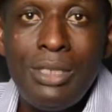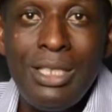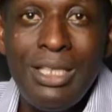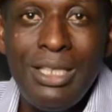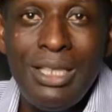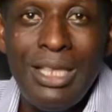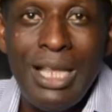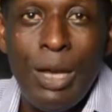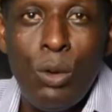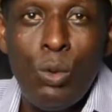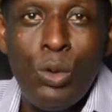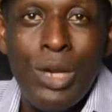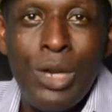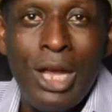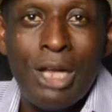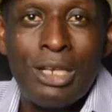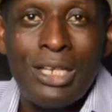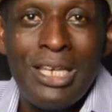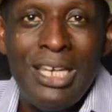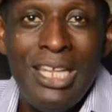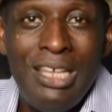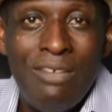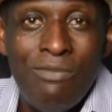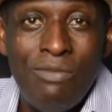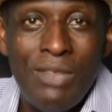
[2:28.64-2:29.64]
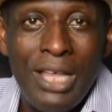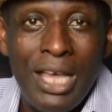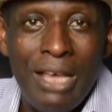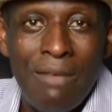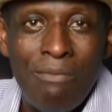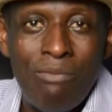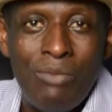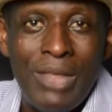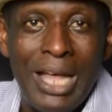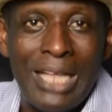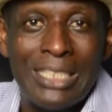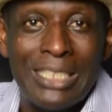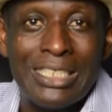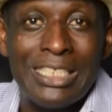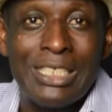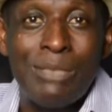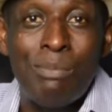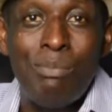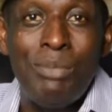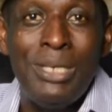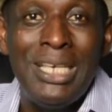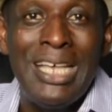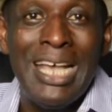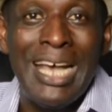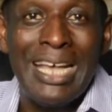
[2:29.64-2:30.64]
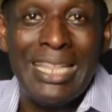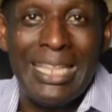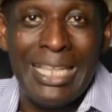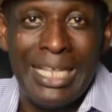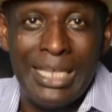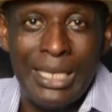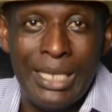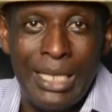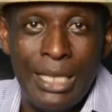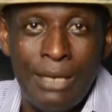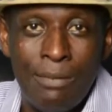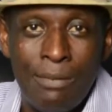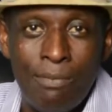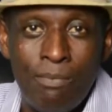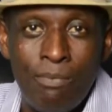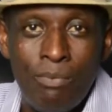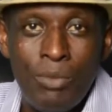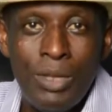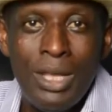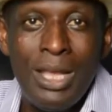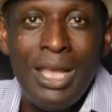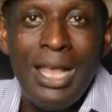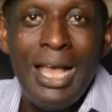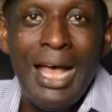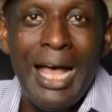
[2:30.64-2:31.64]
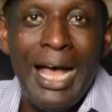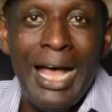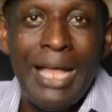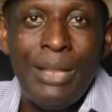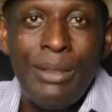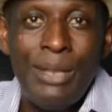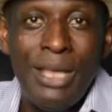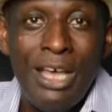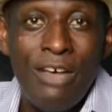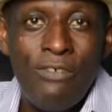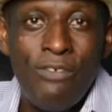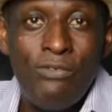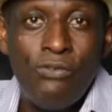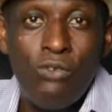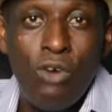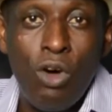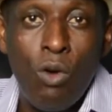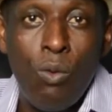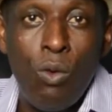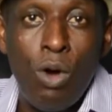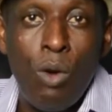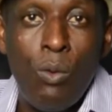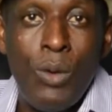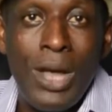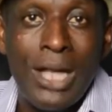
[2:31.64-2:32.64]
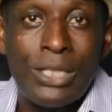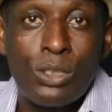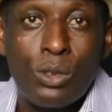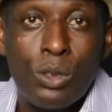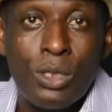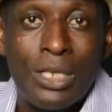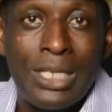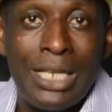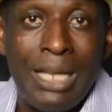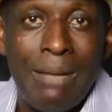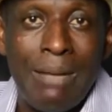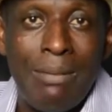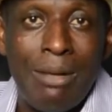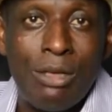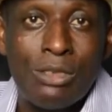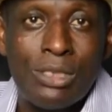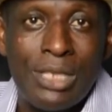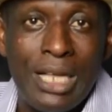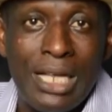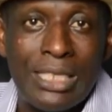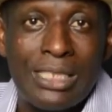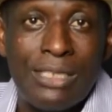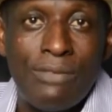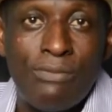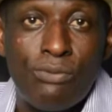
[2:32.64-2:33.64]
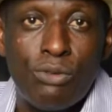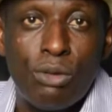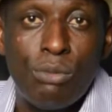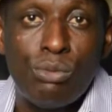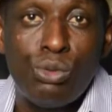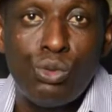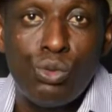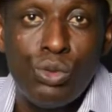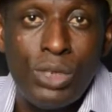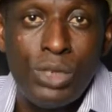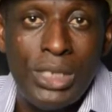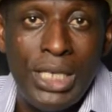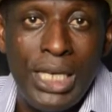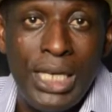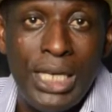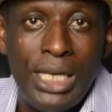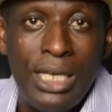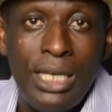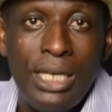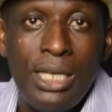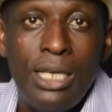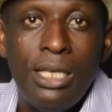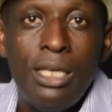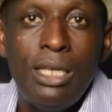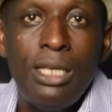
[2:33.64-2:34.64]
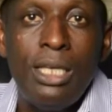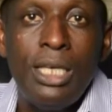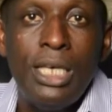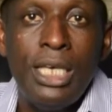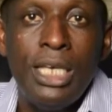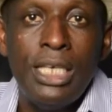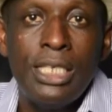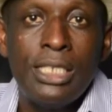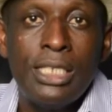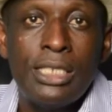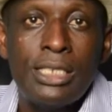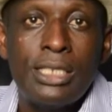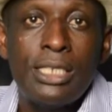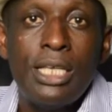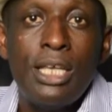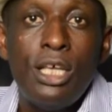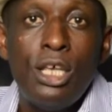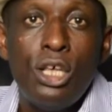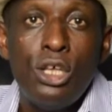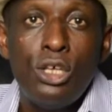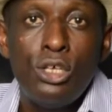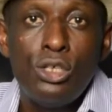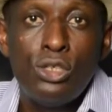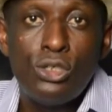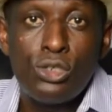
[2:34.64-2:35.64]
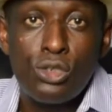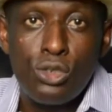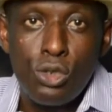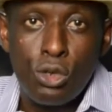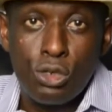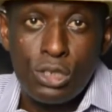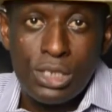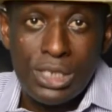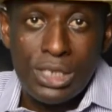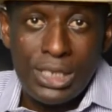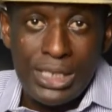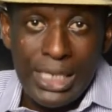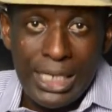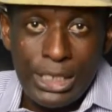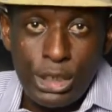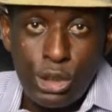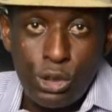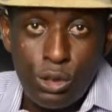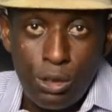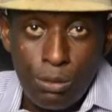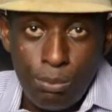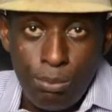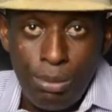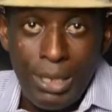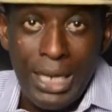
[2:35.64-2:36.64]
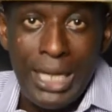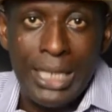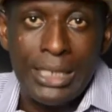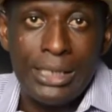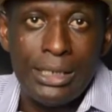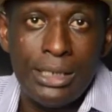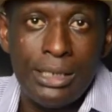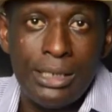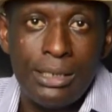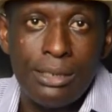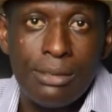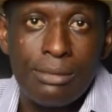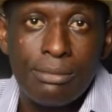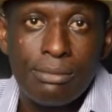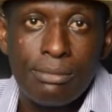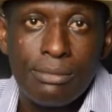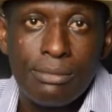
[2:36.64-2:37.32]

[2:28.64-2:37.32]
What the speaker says: that will outlive them, that is bigger than them. And therefore, what we are talking about starting from today is succession planning.